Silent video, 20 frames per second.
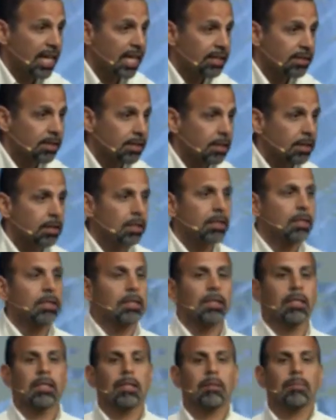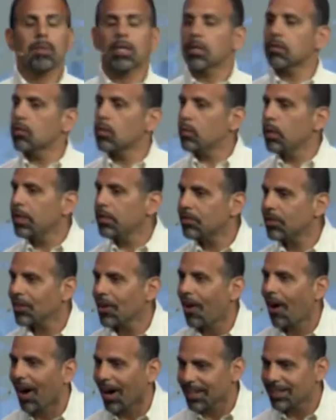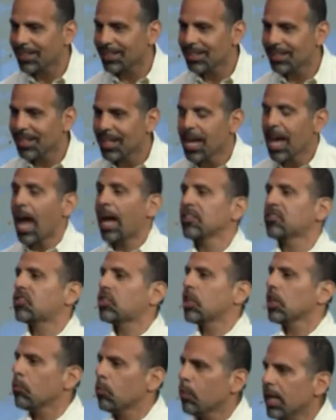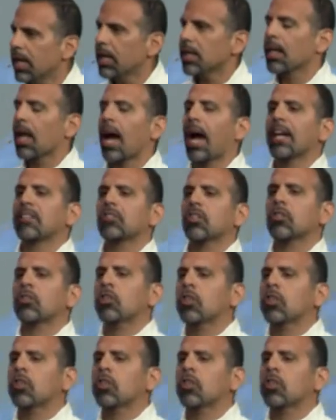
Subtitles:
it? Because the weeds are gone. And she realizes,